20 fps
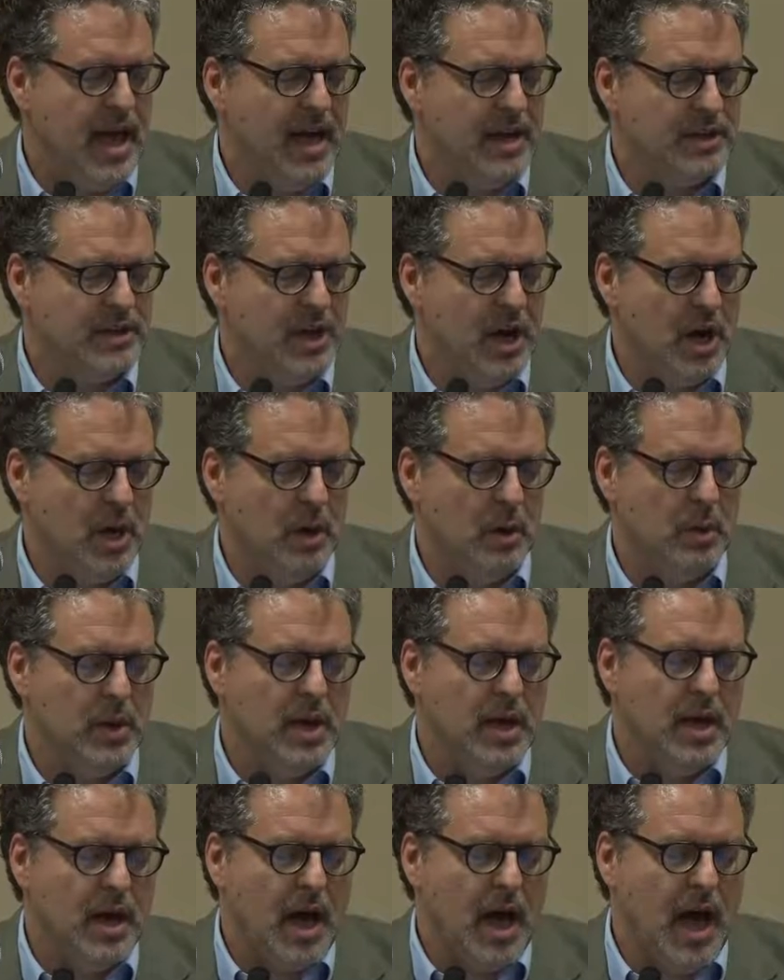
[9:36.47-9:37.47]
And
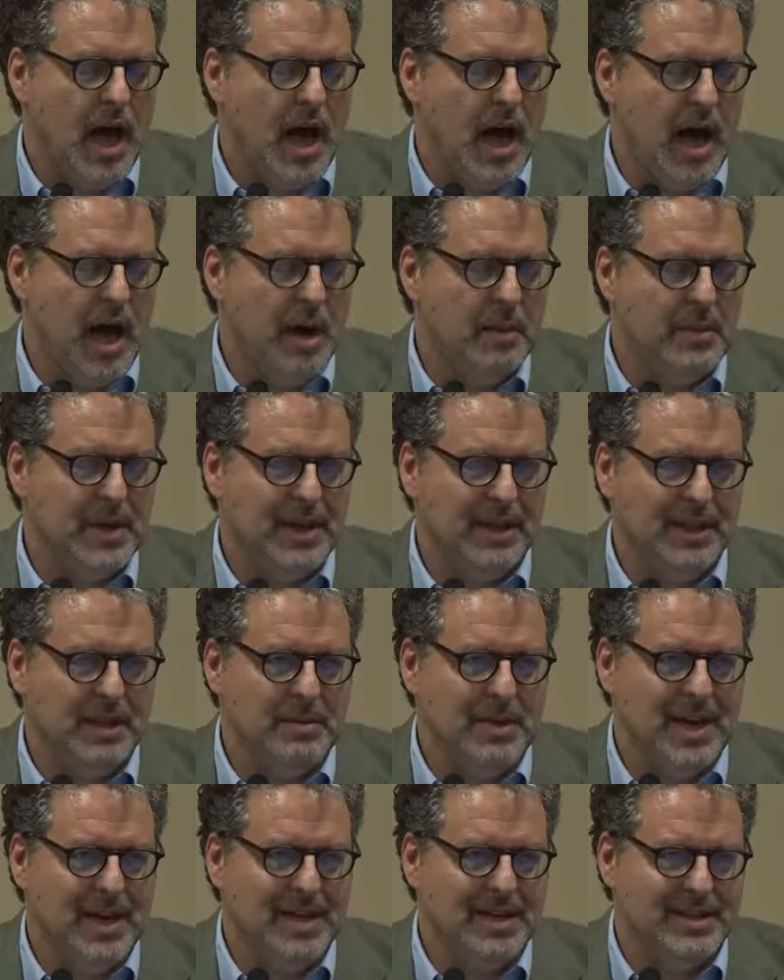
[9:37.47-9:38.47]
so
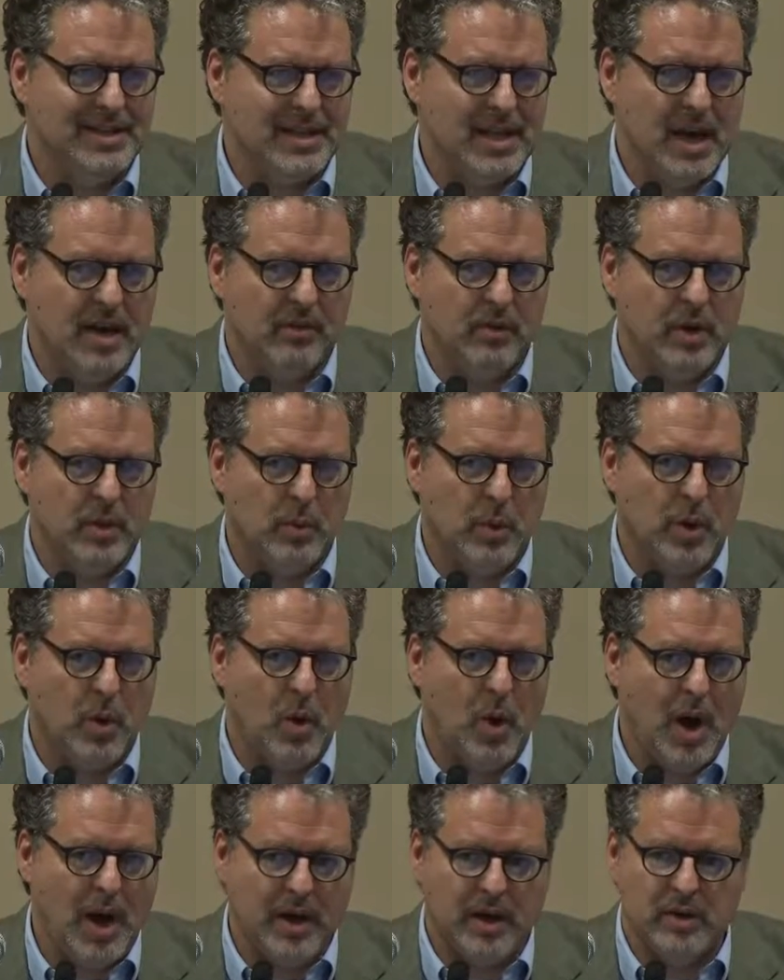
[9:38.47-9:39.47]
eliminating slavery
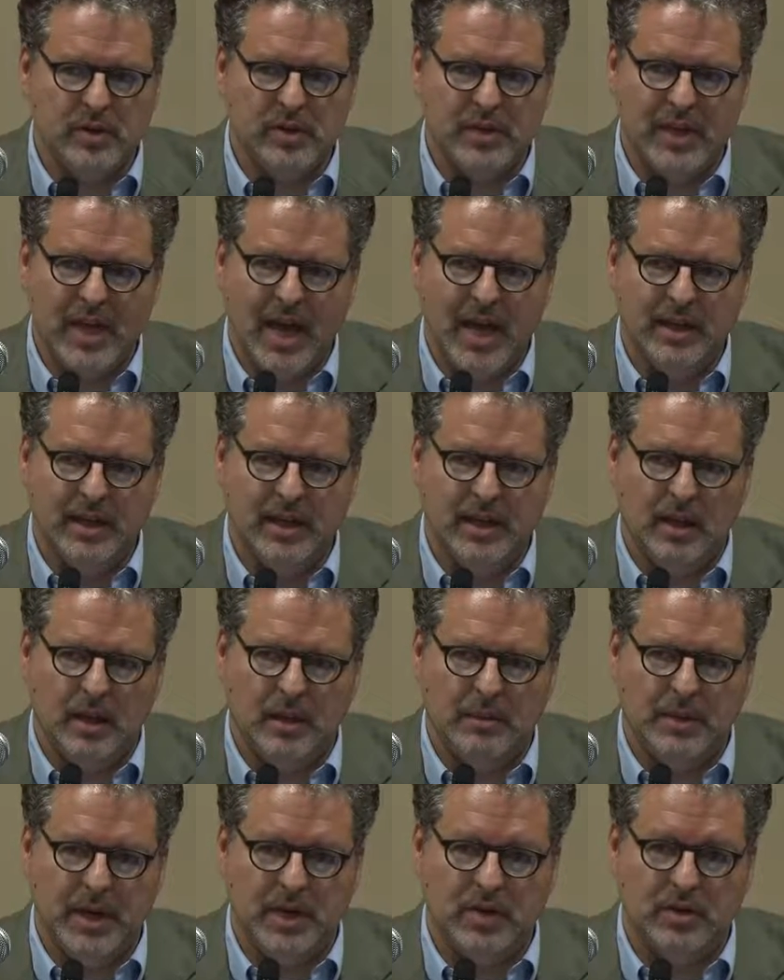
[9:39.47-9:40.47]
requires then the
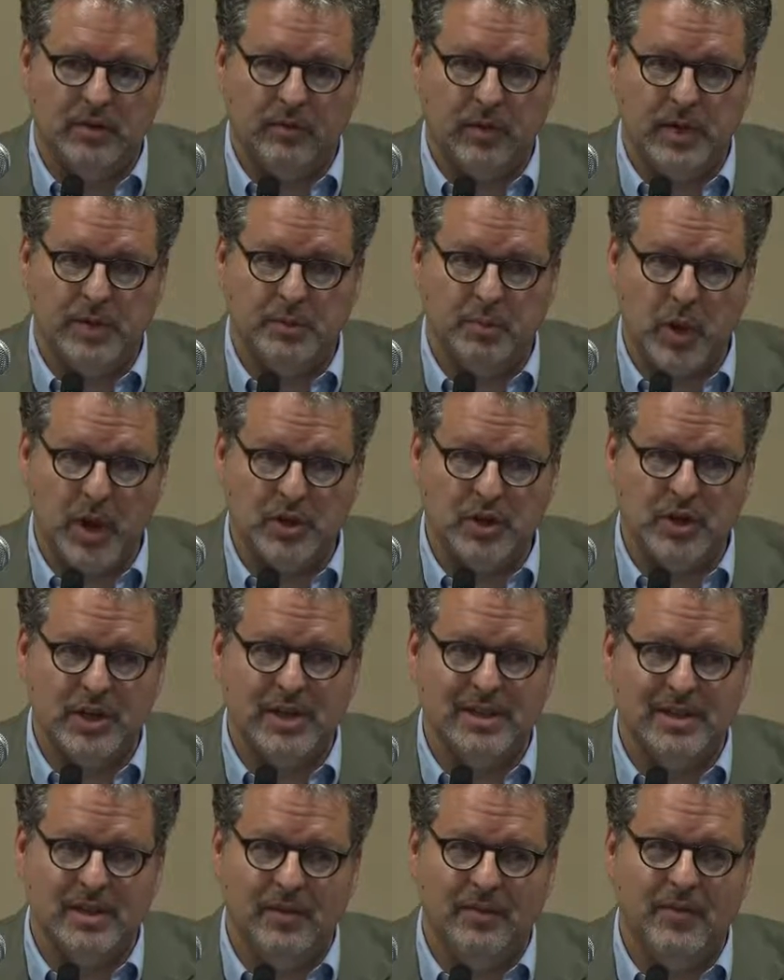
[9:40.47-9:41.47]
elimination of race
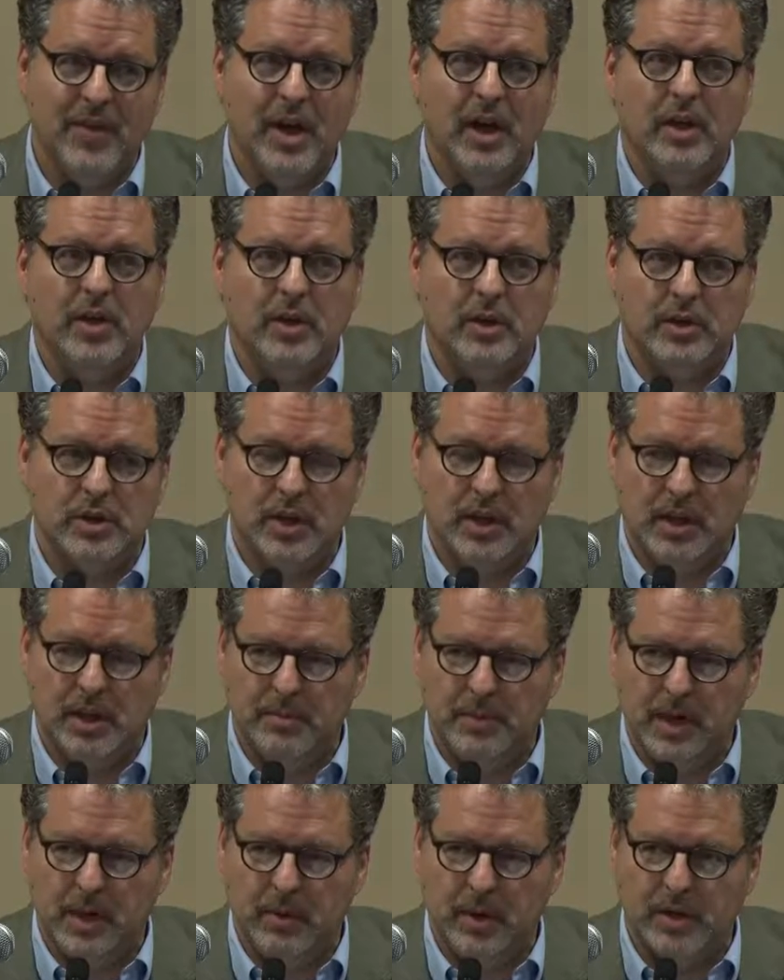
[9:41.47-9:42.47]
prejudice, and the failure to
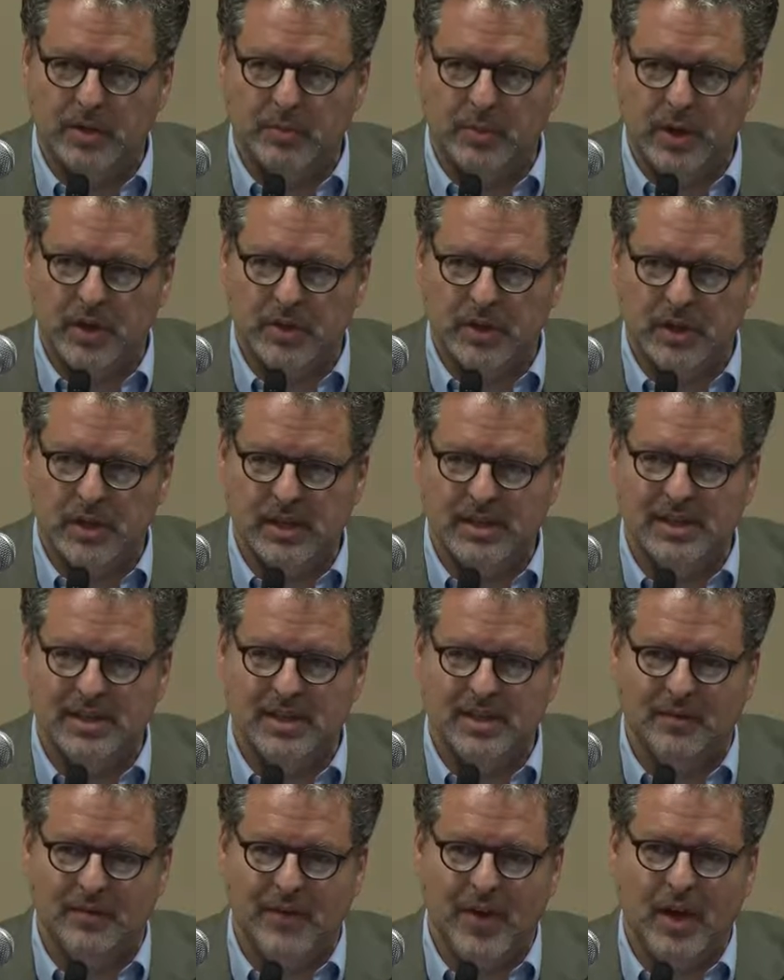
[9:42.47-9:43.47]
eliminate race prejudice
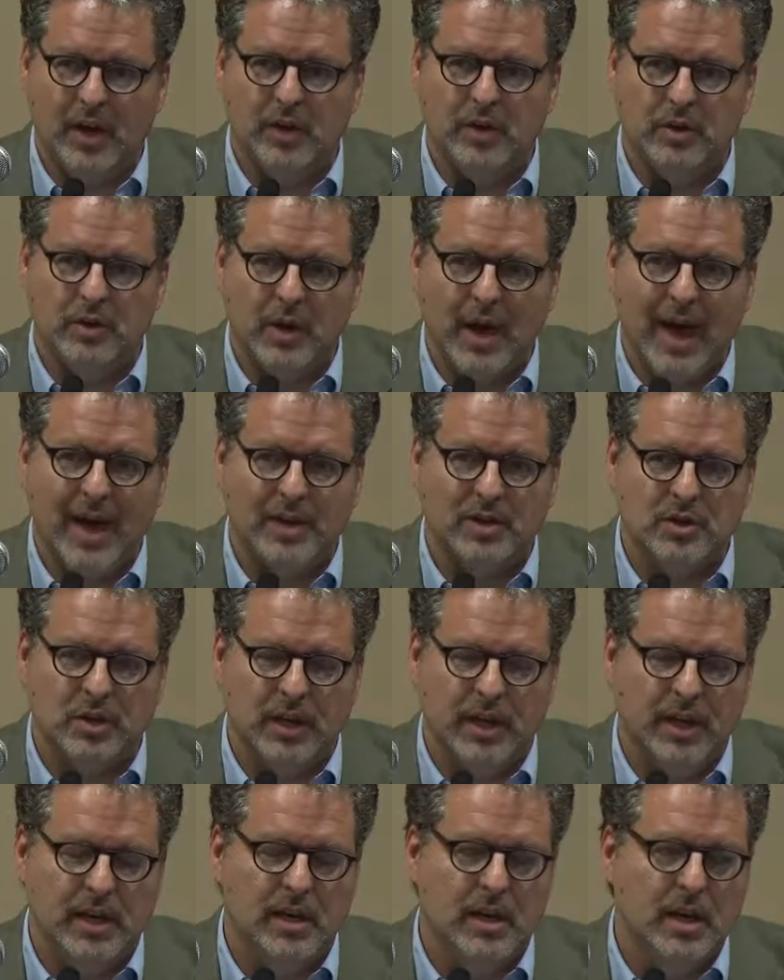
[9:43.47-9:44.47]
is a failure to
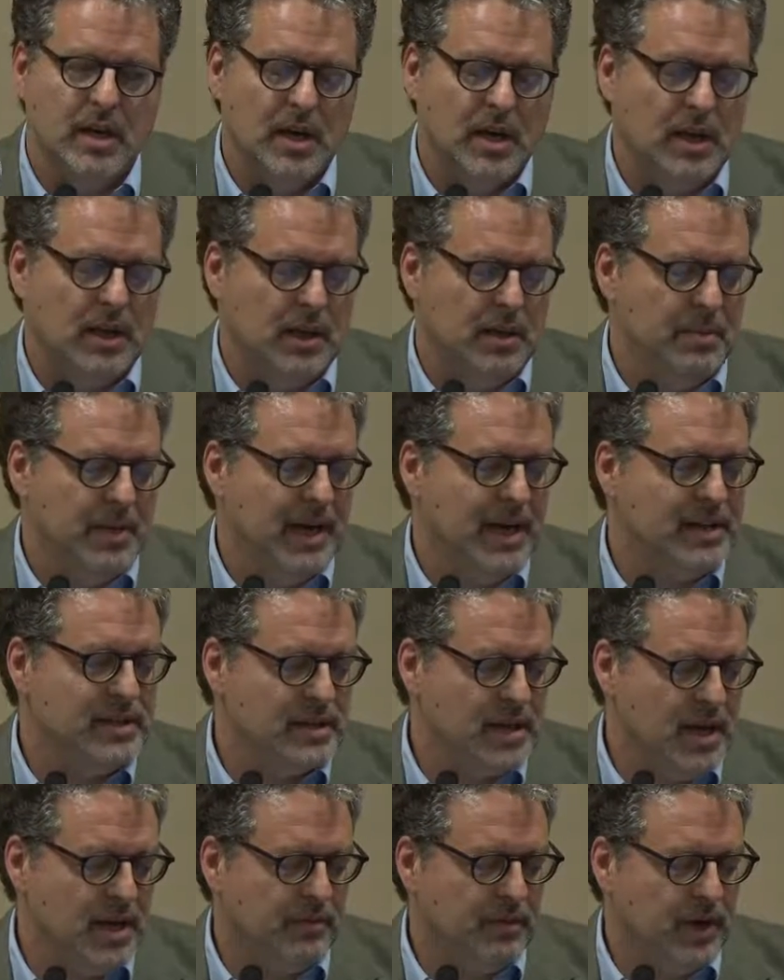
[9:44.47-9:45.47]
actually
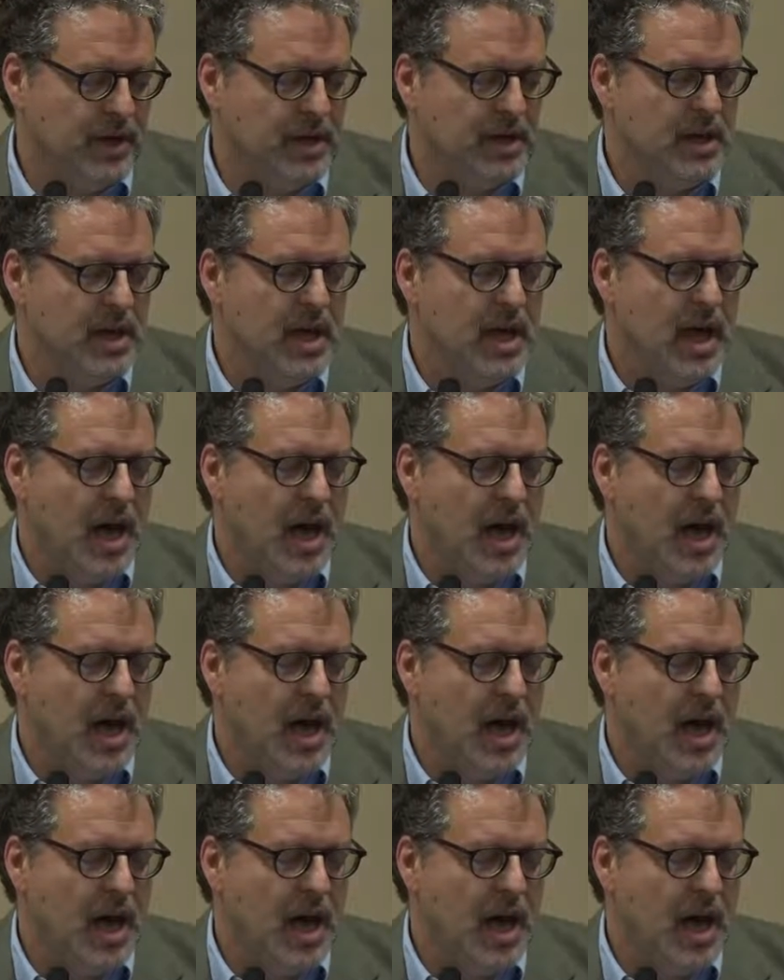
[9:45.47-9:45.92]
eliminate slavery.